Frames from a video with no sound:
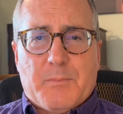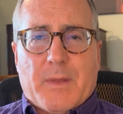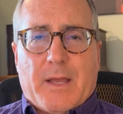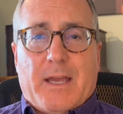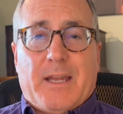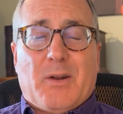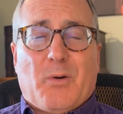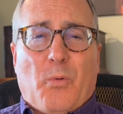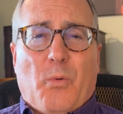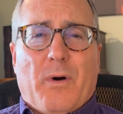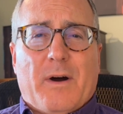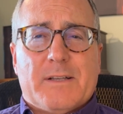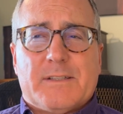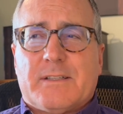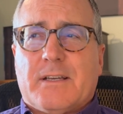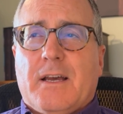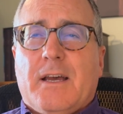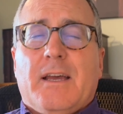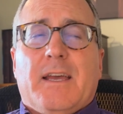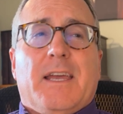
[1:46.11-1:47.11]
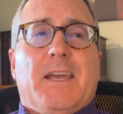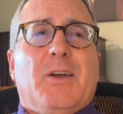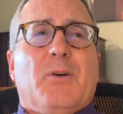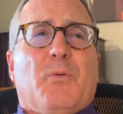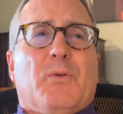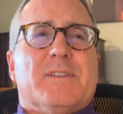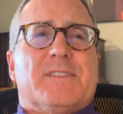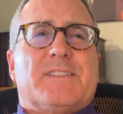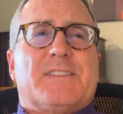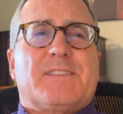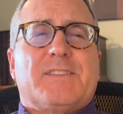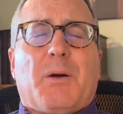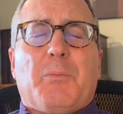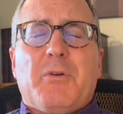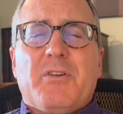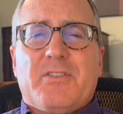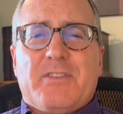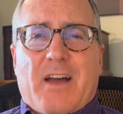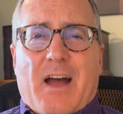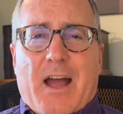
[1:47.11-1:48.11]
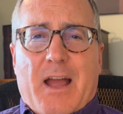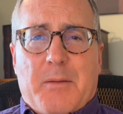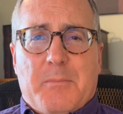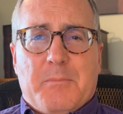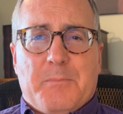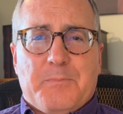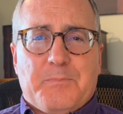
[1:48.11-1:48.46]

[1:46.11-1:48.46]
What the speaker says: And it was. It was summertime